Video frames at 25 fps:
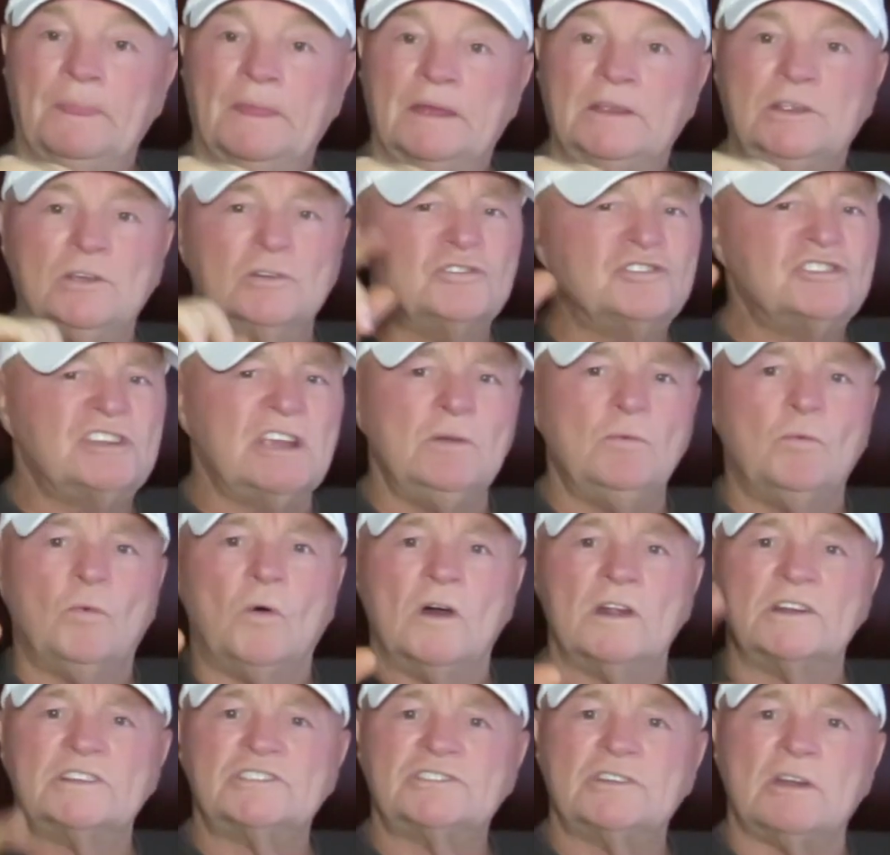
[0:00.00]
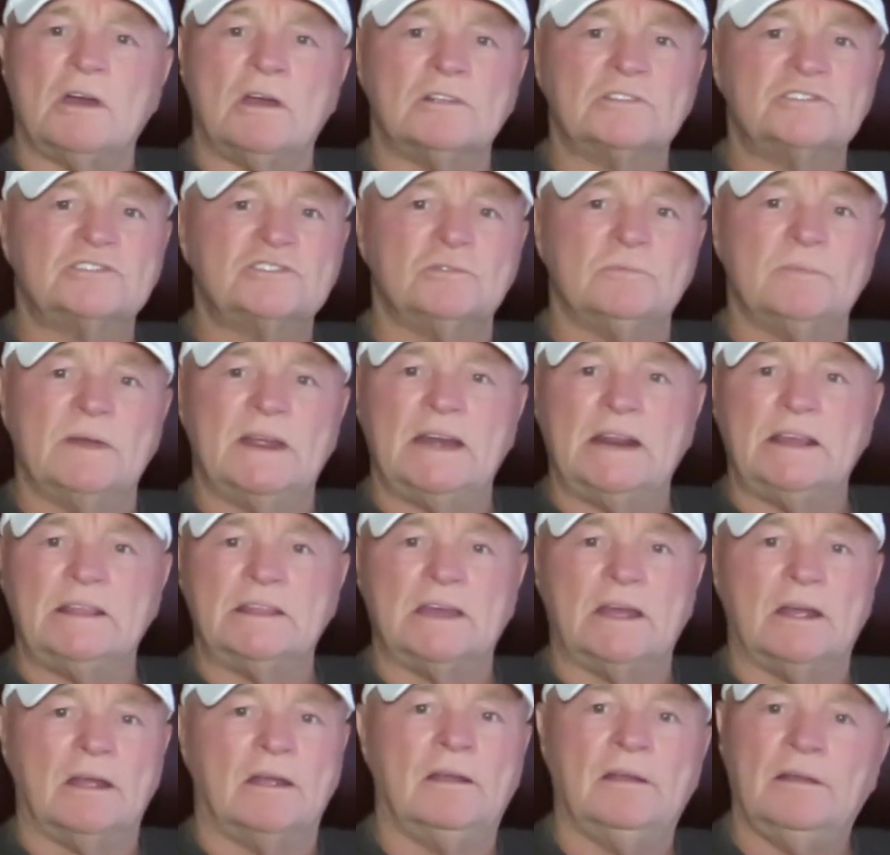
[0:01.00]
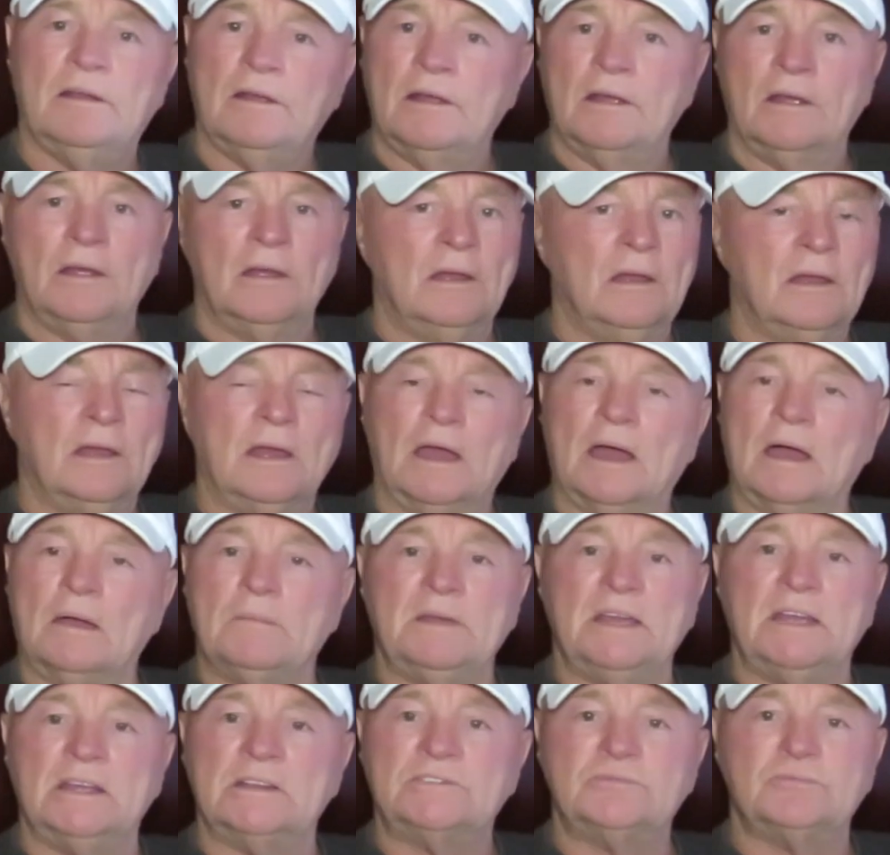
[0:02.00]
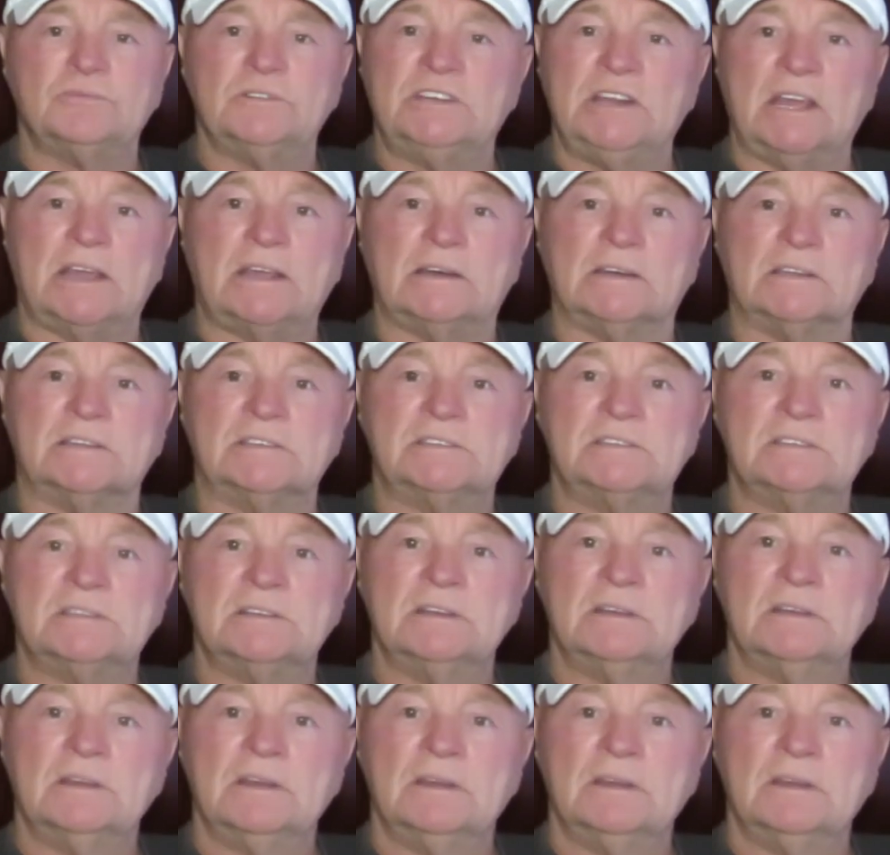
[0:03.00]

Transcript: You'll see 1 star so many there. I mean, it's ridiculous.